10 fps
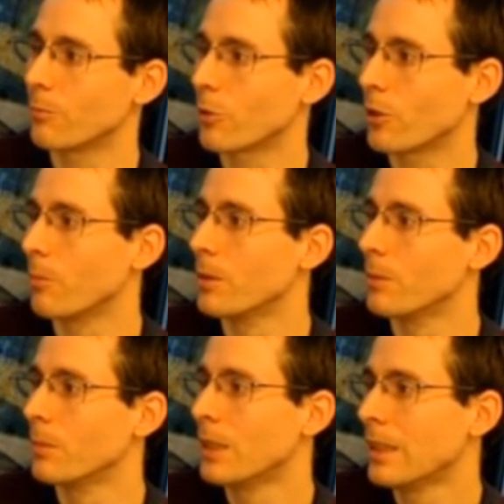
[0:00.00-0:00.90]

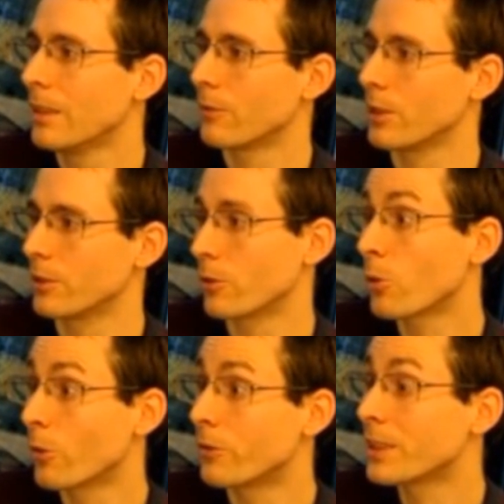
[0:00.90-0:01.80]
problem as the
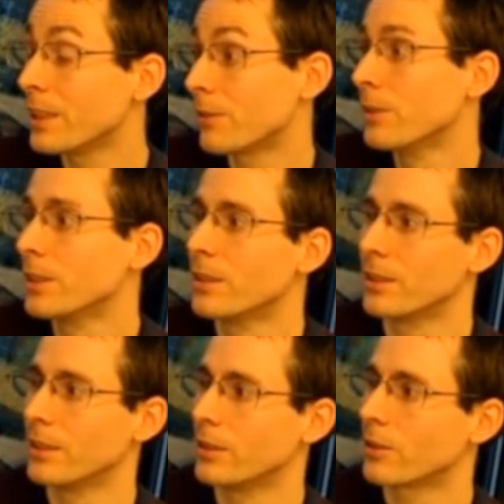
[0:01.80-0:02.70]
curve stays within
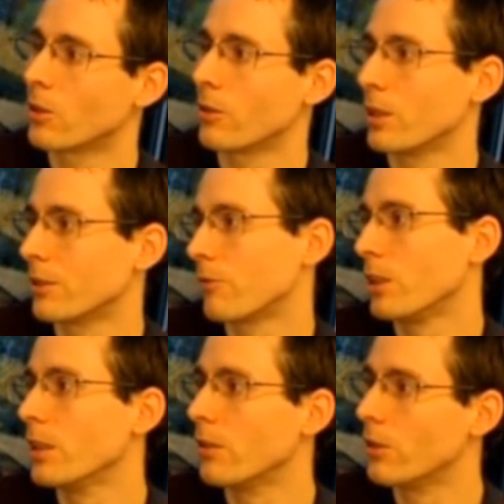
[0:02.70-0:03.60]
these convex
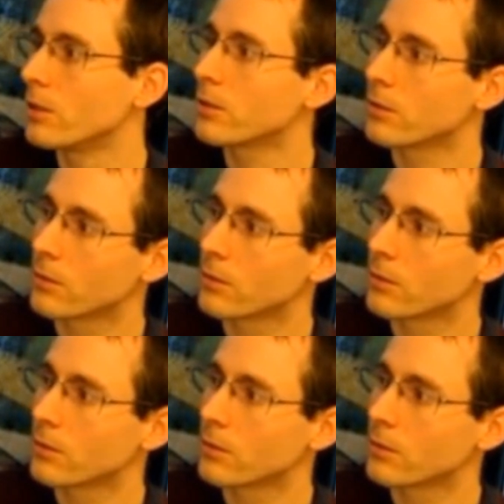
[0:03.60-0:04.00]
free areas.